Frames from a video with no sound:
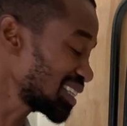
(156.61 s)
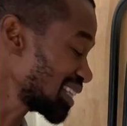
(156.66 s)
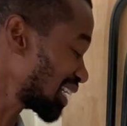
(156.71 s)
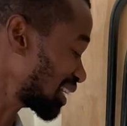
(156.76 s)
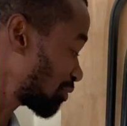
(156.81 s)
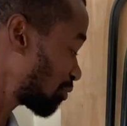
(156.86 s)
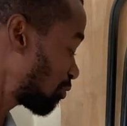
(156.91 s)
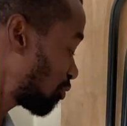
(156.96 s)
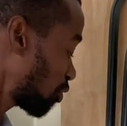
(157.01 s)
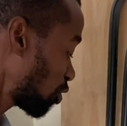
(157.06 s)

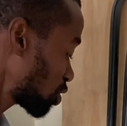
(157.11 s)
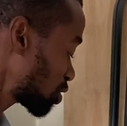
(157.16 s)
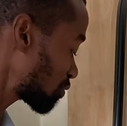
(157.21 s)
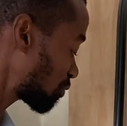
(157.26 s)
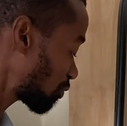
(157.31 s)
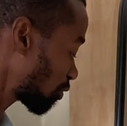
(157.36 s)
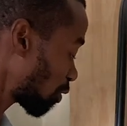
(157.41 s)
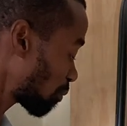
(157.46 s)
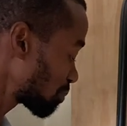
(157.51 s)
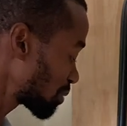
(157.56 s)
that
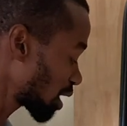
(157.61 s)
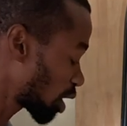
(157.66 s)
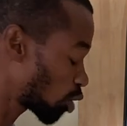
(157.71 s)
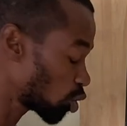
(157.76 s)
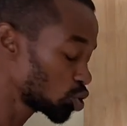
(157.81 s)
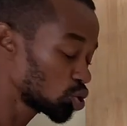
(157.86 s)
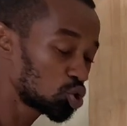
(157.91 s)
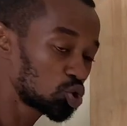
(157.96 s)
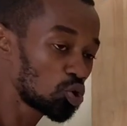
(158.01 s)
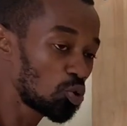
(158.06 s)
flows from the
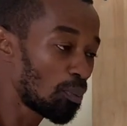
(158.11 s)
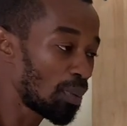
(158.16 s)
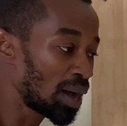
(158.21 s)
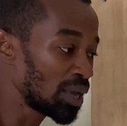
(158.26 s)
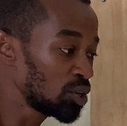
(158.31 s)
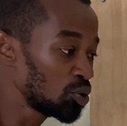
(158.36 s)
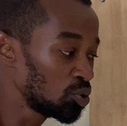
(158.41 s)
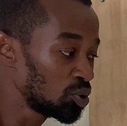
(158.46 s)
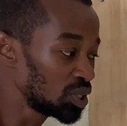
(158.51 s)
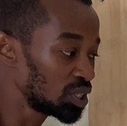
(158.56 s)
consumer
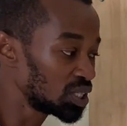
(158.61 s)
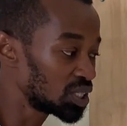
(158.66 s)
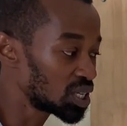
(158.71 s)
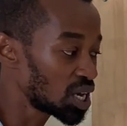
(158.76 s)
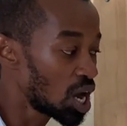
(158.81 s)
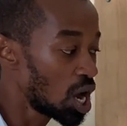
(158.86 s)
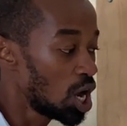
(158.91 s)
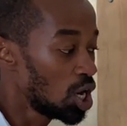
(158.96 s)
unit